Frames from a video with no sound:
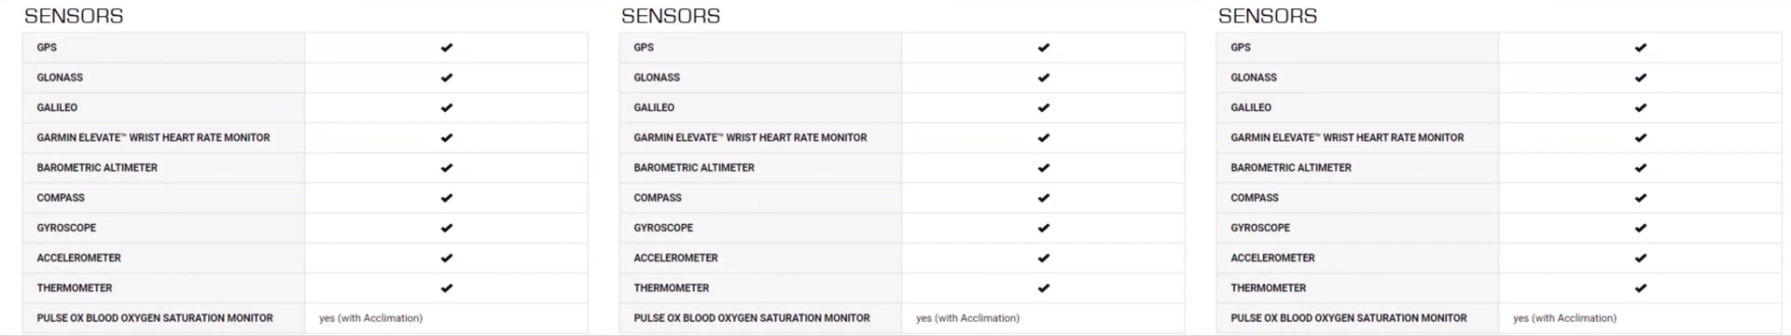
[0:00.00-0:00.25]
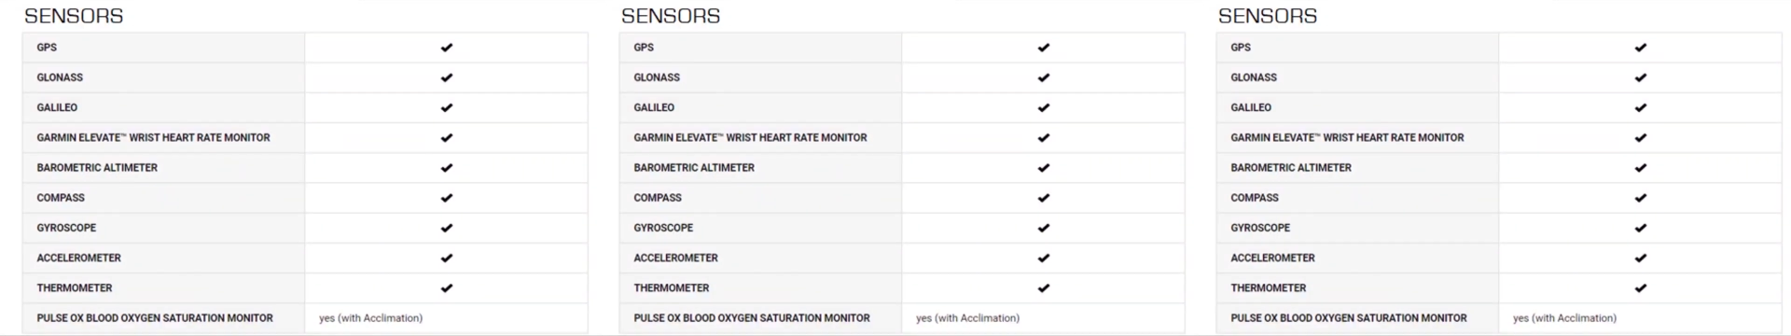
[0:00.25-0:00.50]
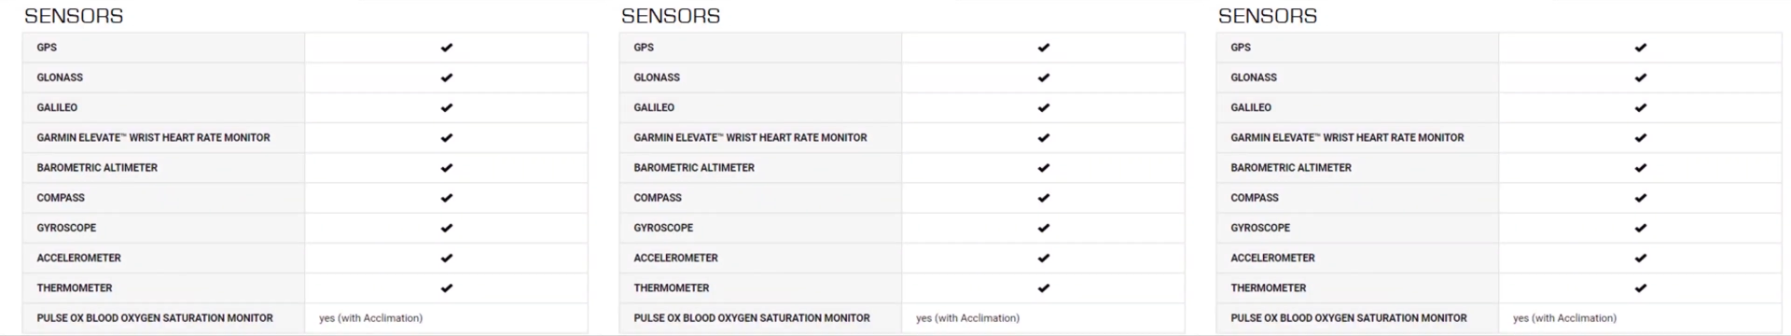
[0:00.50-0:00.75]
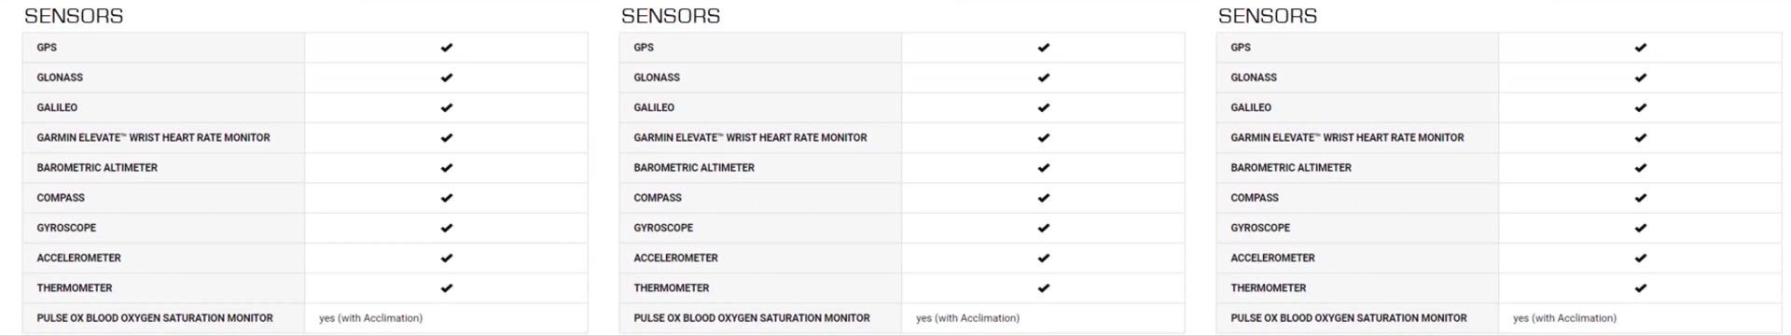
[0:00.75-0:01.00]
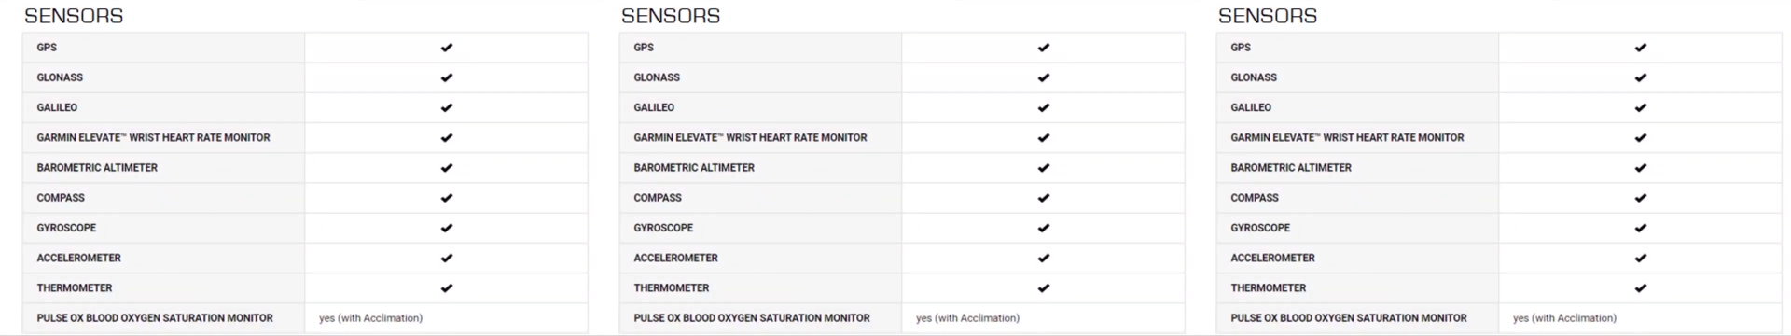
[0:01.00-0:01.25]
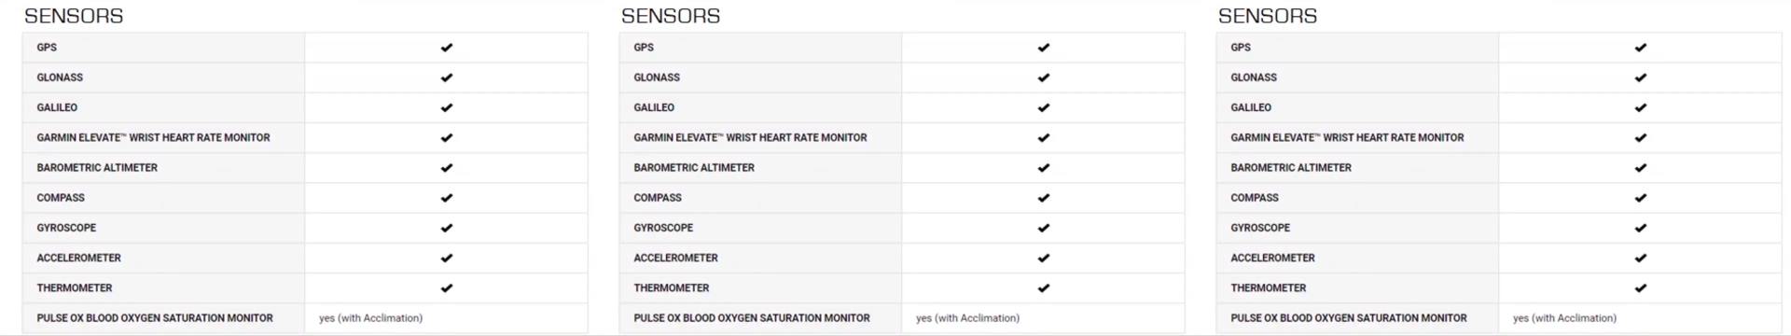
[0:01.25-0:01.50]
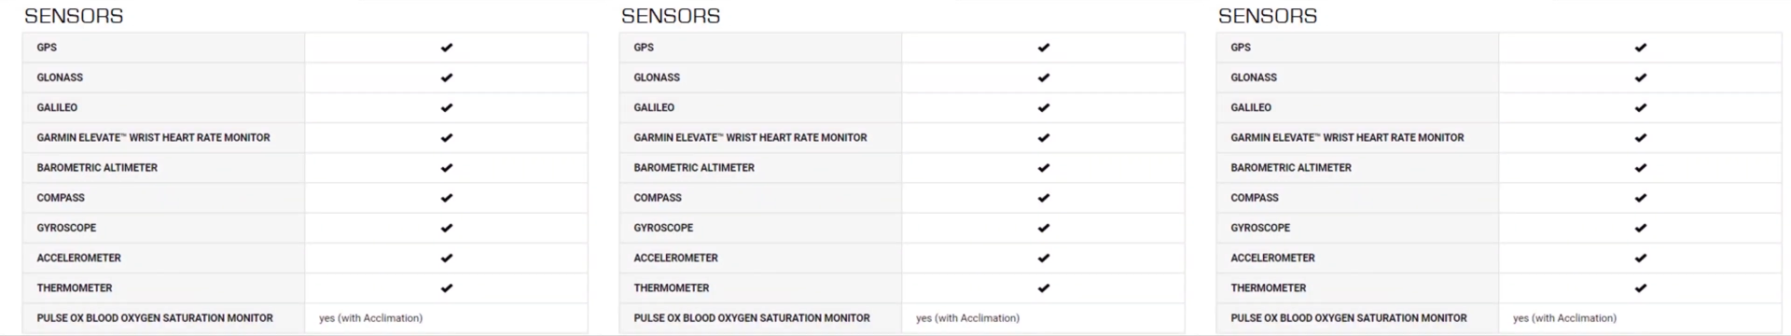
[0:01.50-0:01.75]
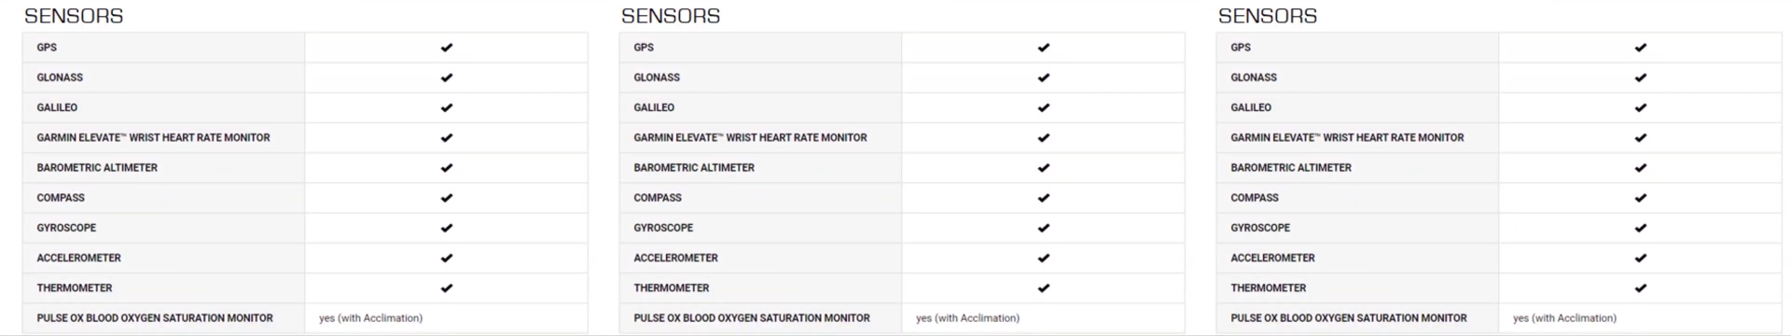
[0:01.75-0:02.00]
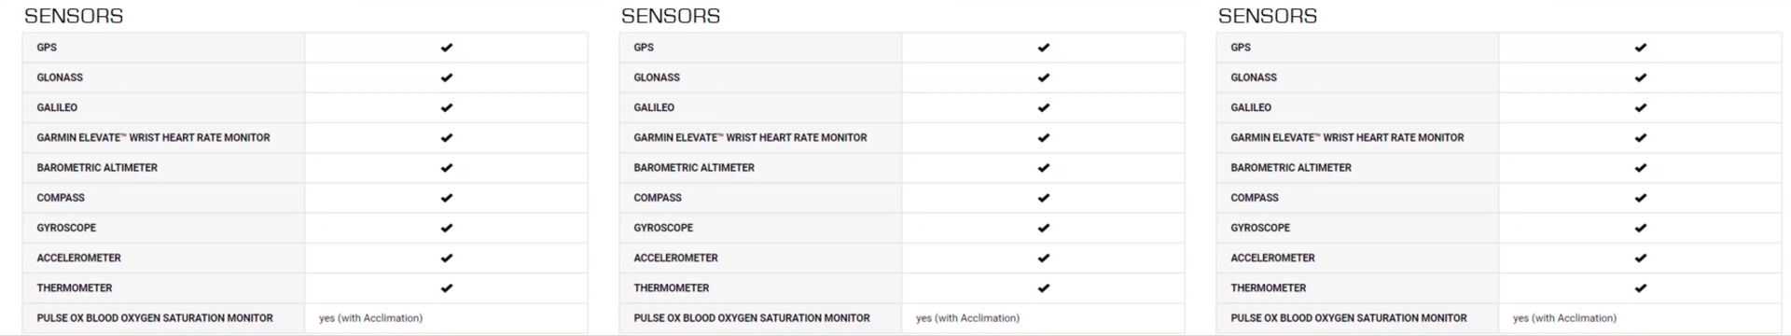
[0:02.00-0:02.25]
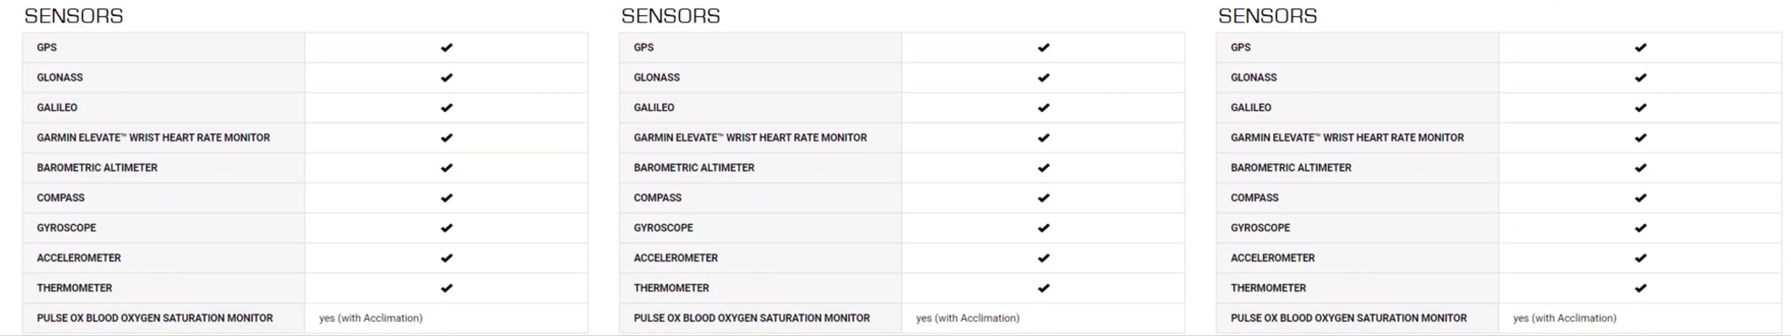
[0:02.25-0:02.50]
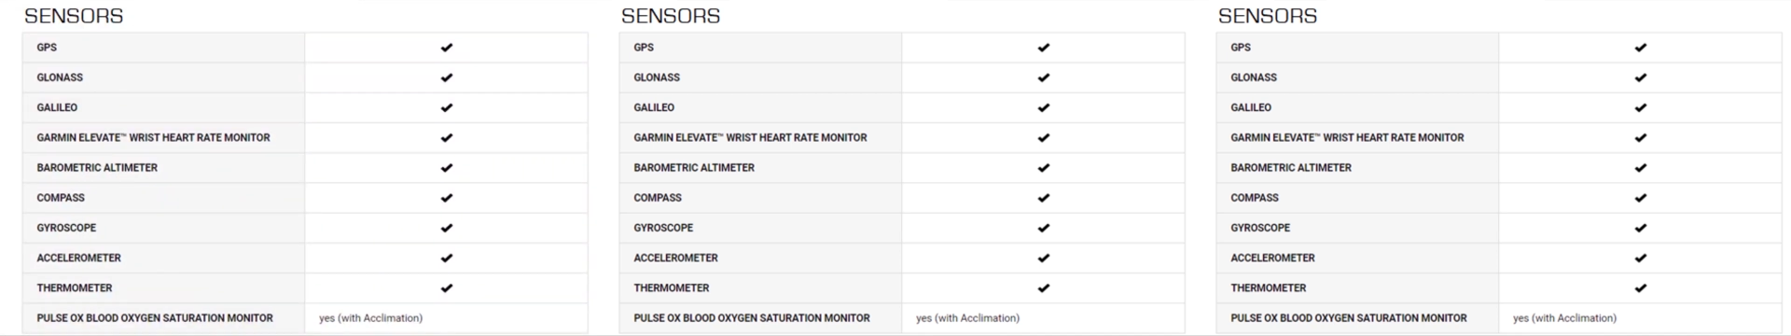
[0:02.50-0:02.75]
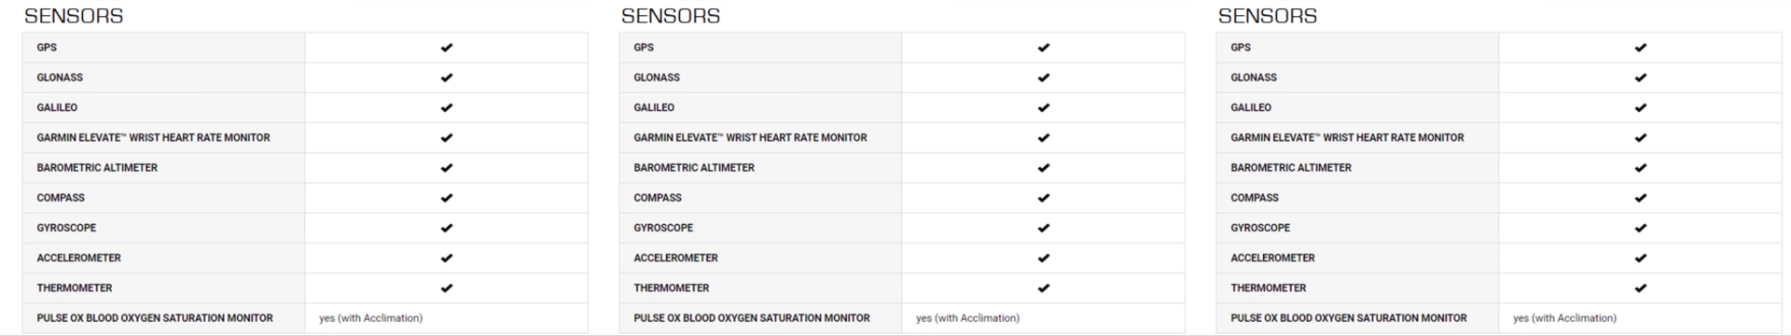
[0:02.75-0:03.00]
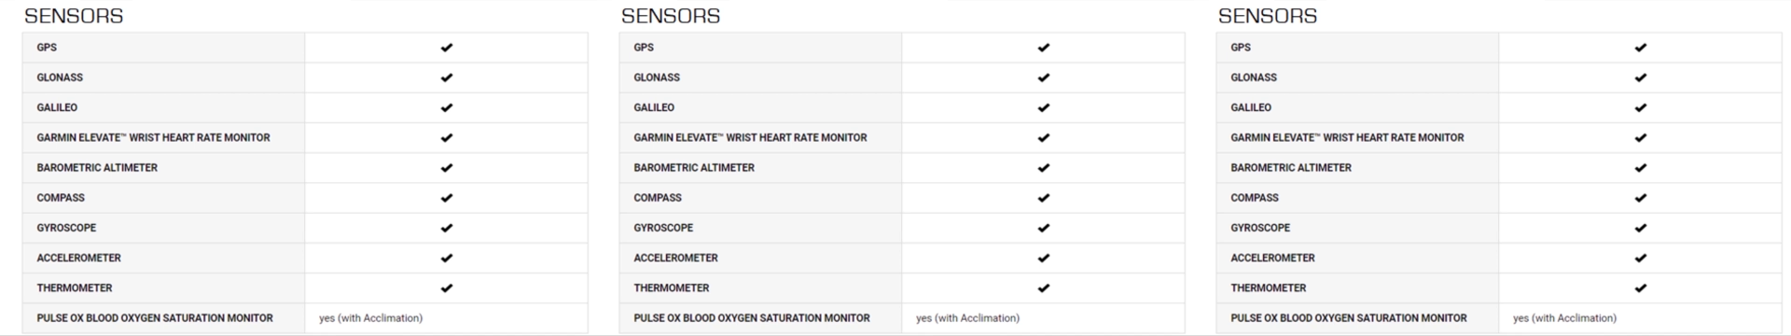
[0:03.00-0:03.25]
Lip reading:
[unreadable: no face in view]